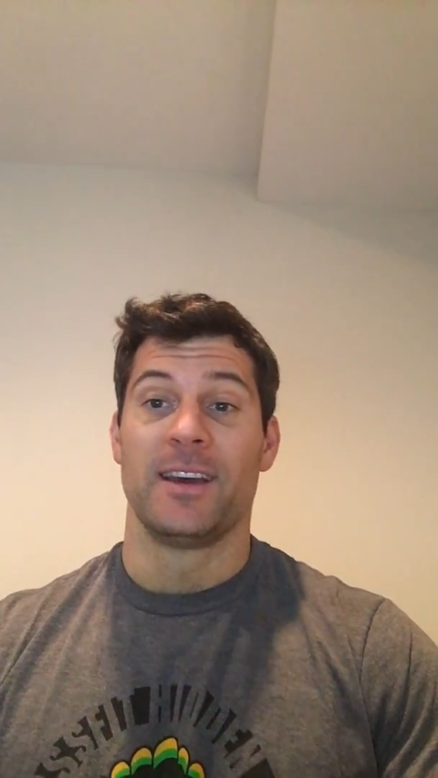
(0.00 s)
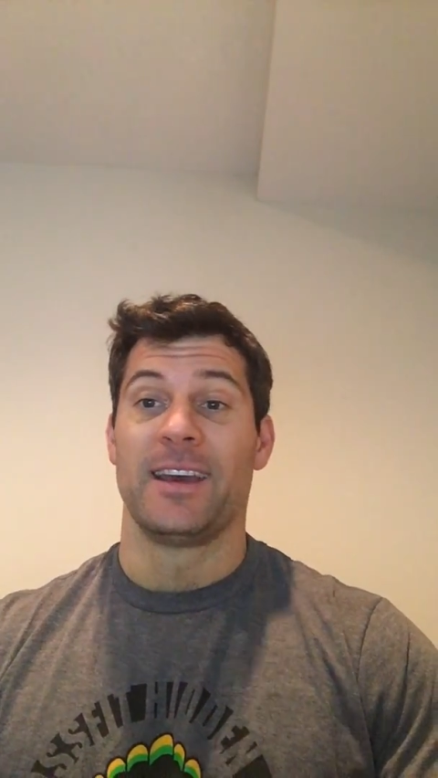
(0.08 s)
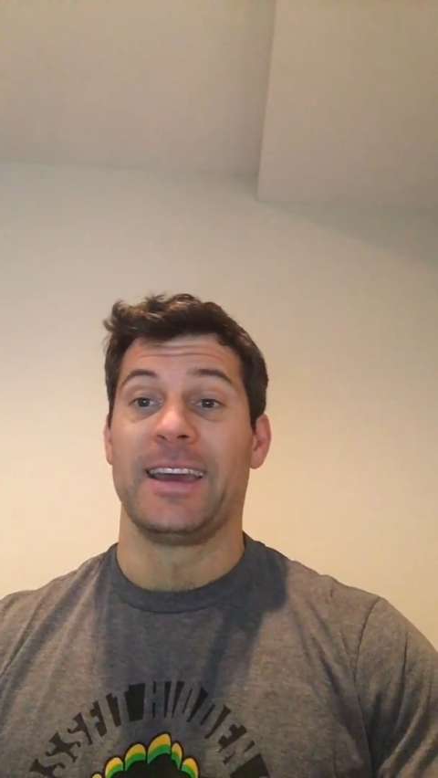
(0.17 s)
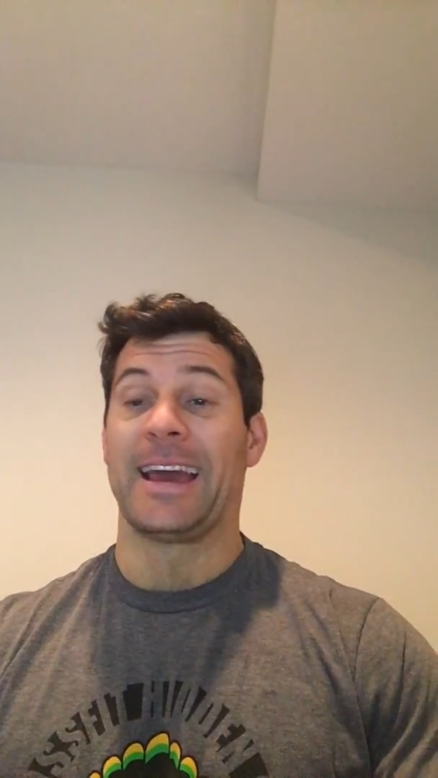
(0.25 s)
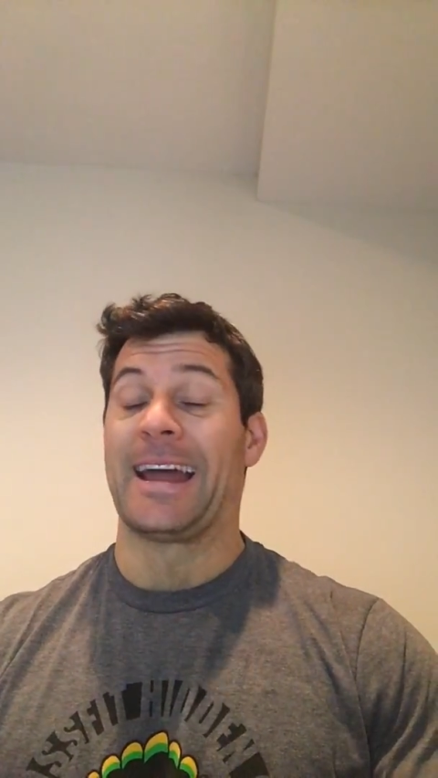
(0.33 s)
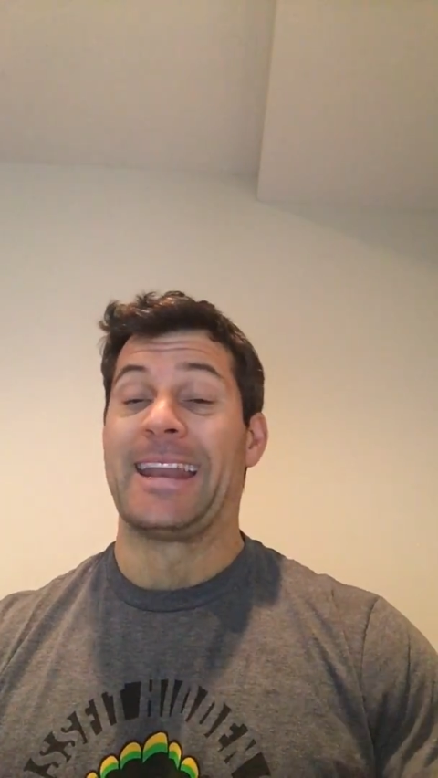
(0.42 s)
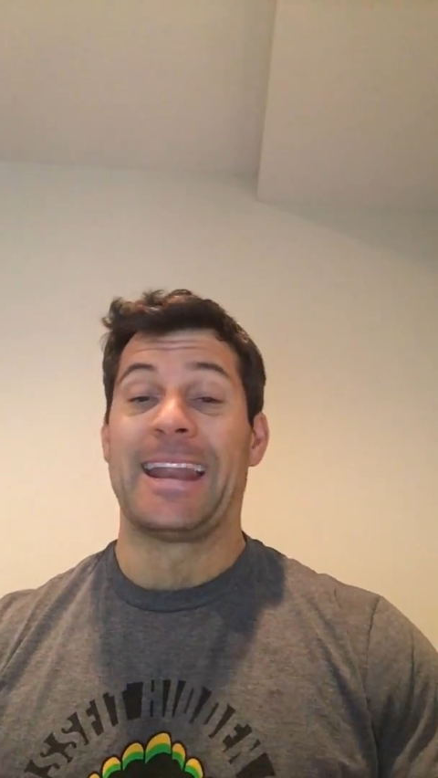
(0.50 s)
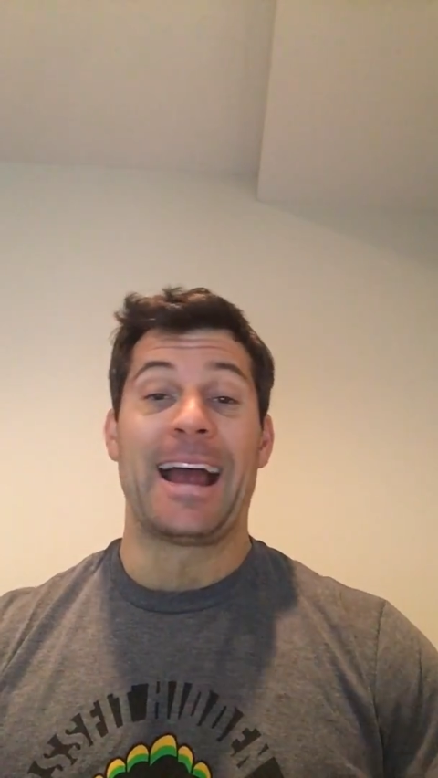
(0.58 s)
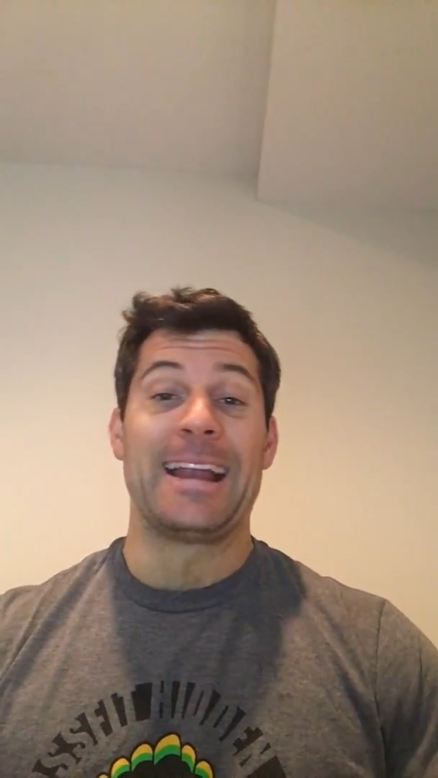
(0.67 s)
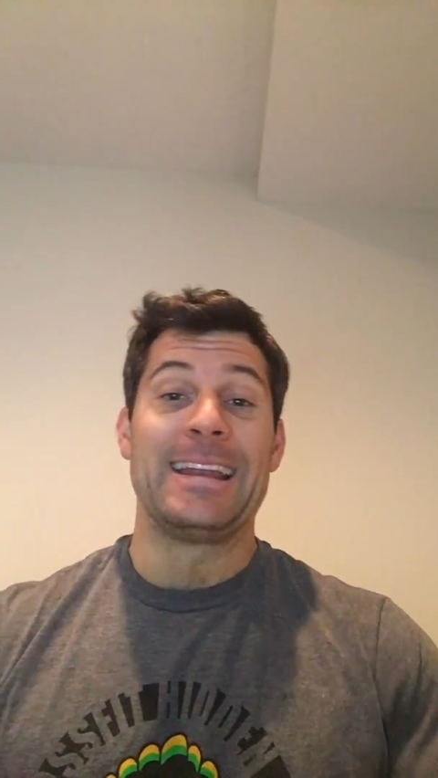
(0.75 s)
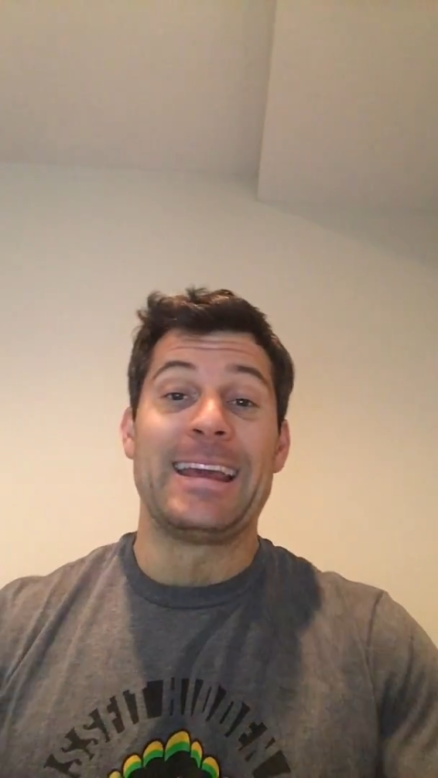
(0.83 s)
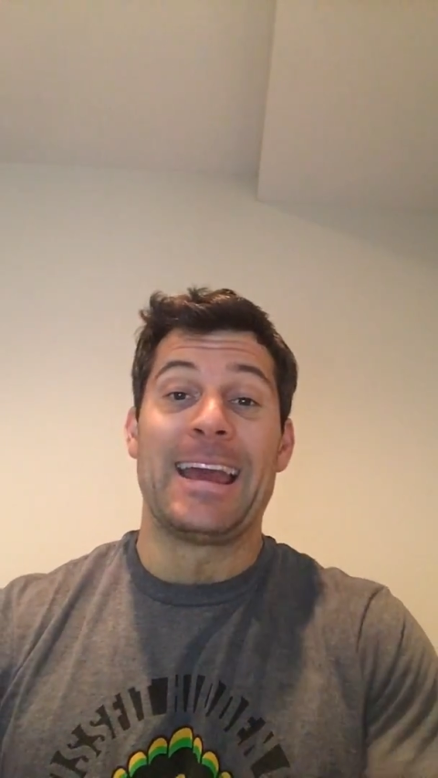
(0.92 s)
He got
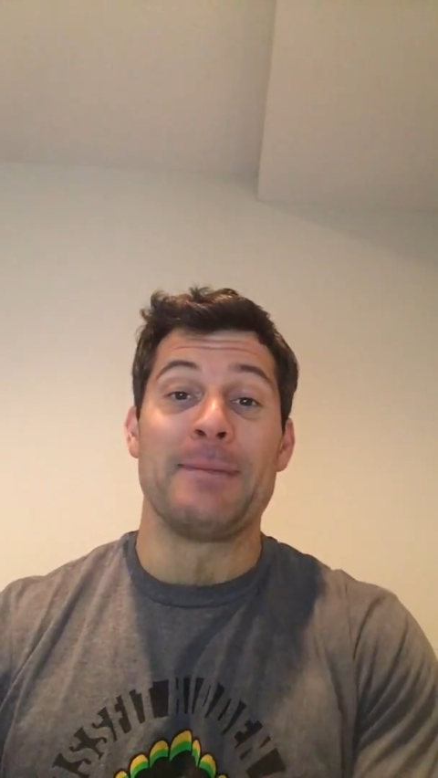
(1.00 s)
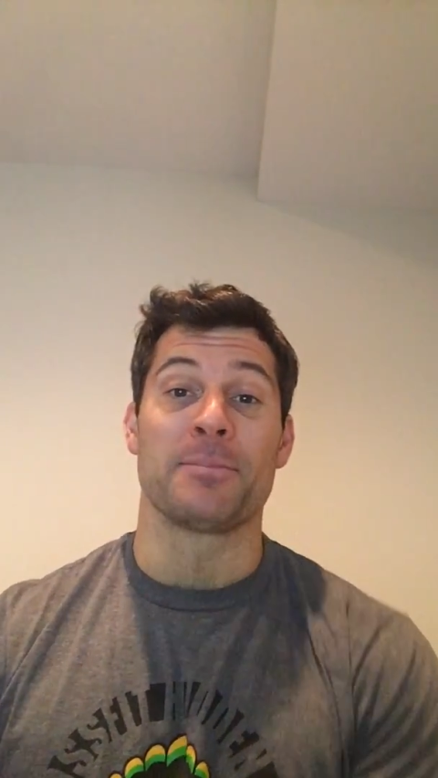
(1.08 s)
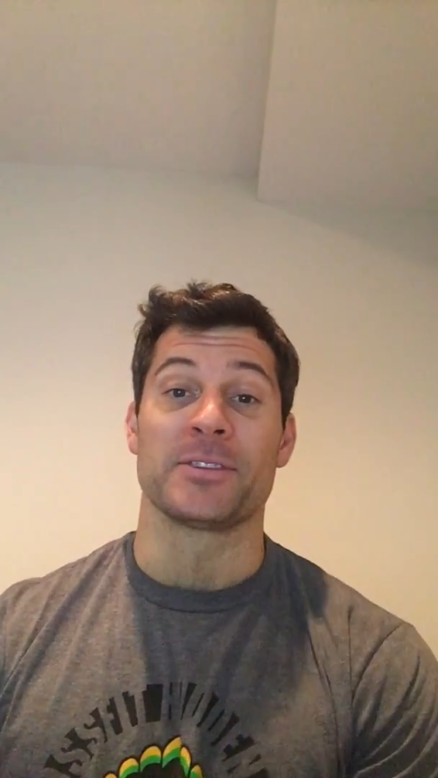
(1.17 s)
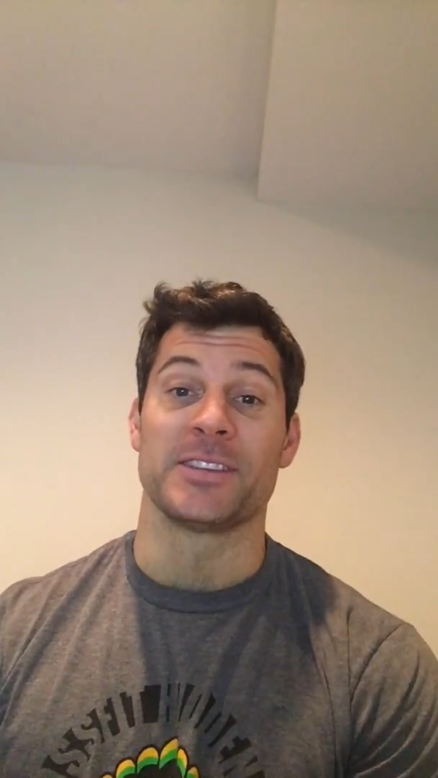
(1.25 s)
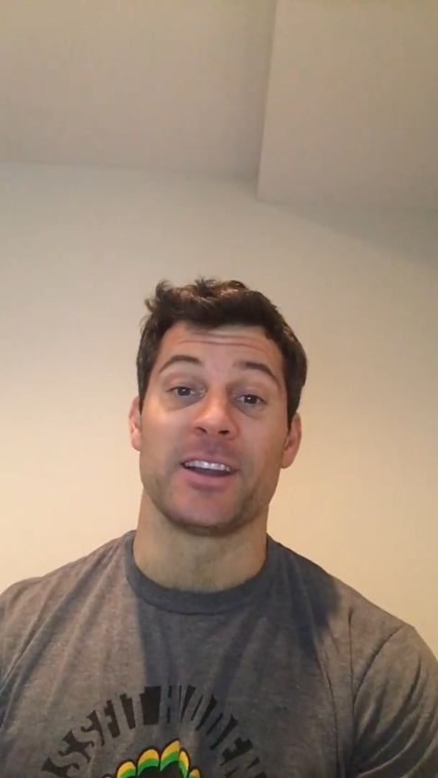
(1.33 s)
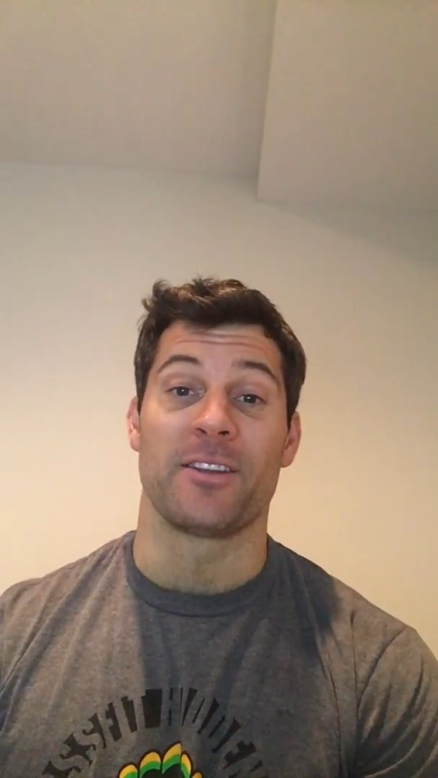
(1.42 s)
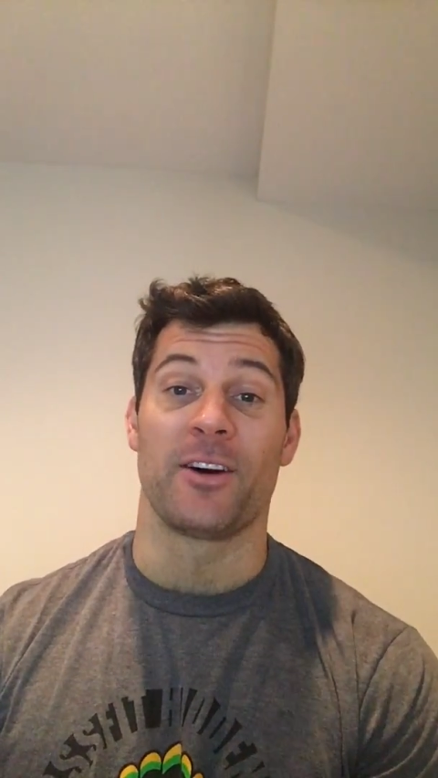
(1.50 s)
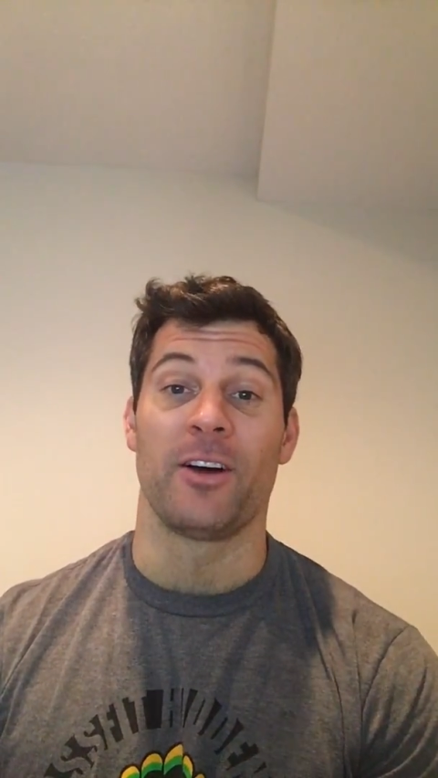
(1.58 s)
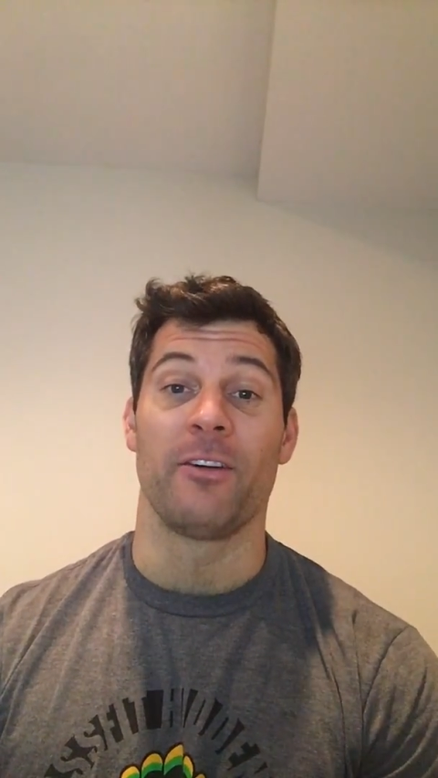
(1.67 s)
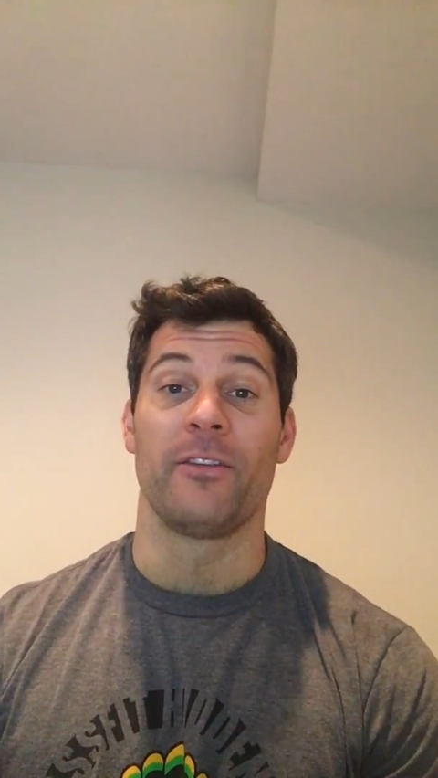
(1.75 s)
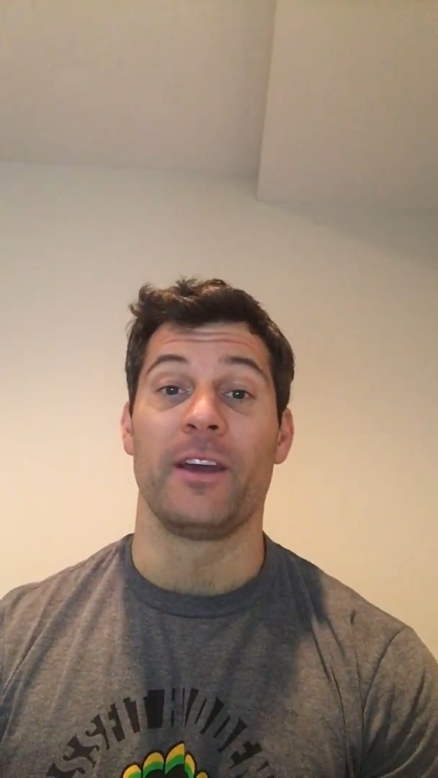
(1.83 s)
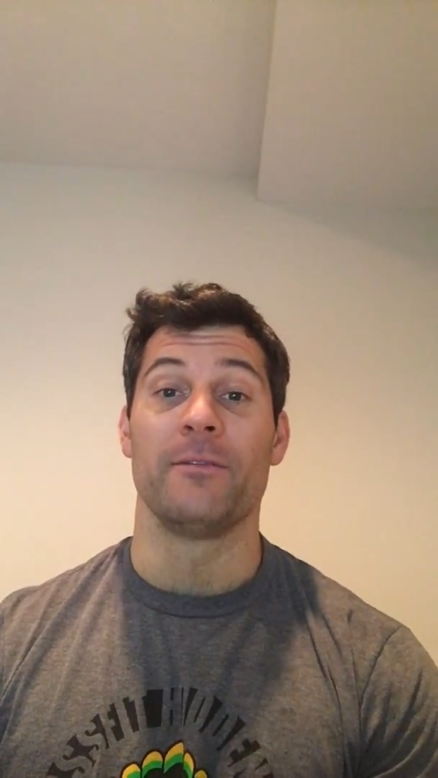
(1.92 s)
98% of the
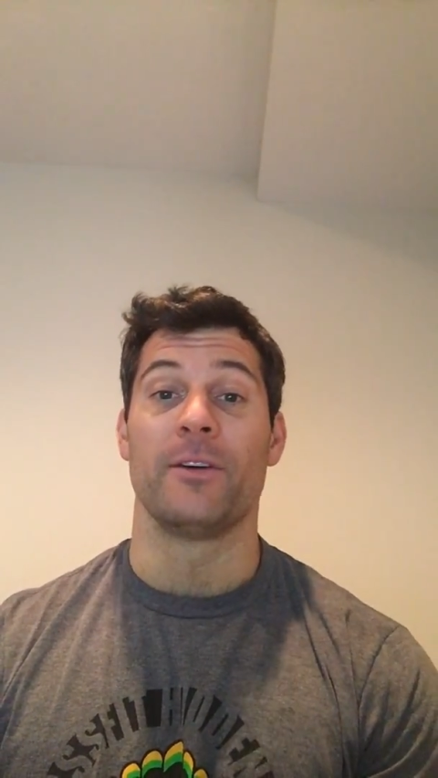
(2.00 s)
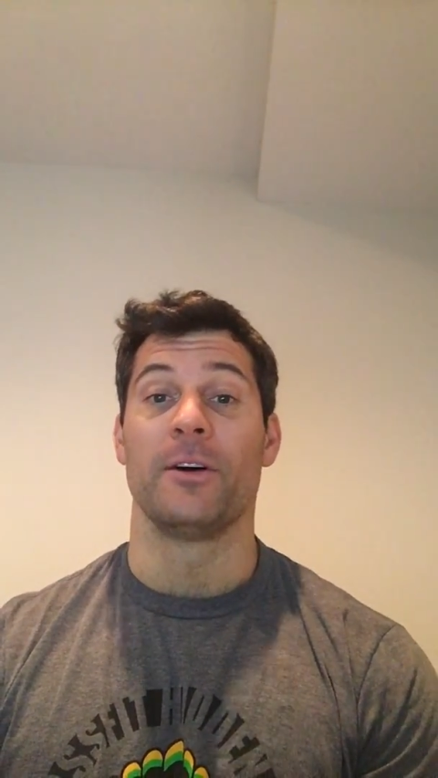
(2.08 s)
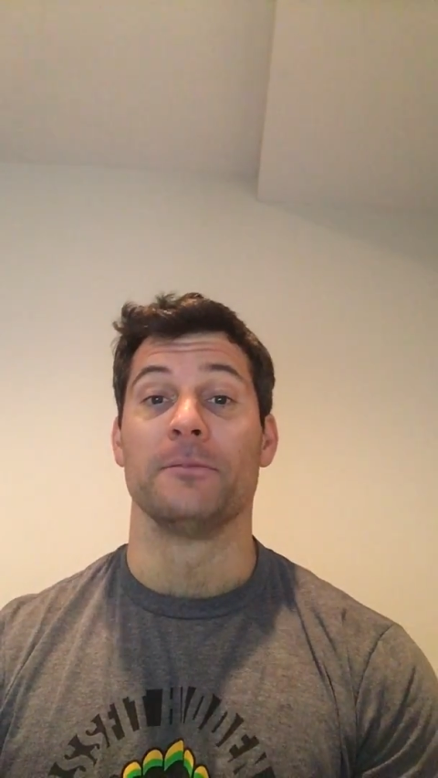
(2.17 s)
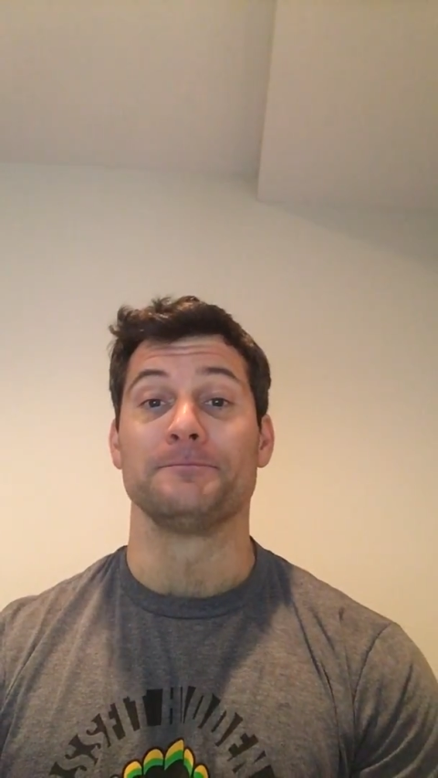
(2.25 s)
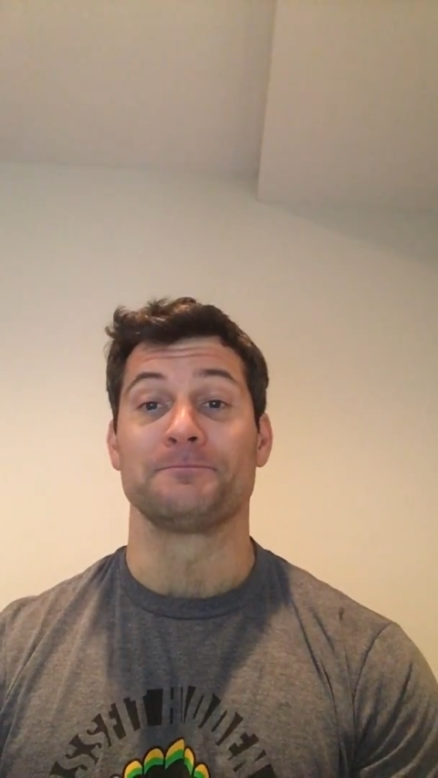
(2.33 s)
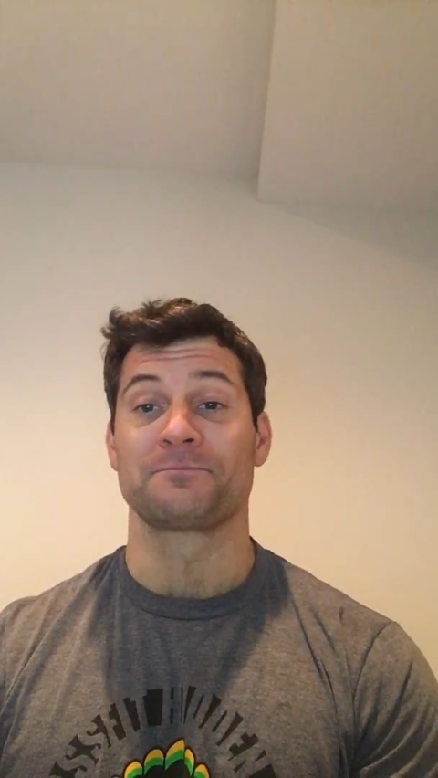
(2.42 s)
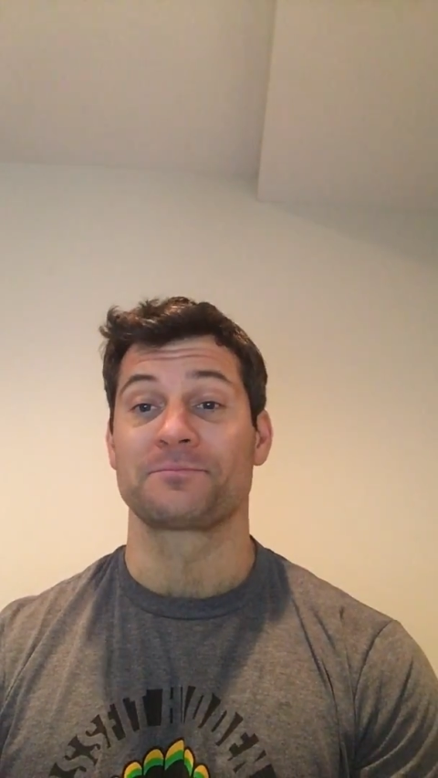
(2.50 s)
Hall of Fame vote.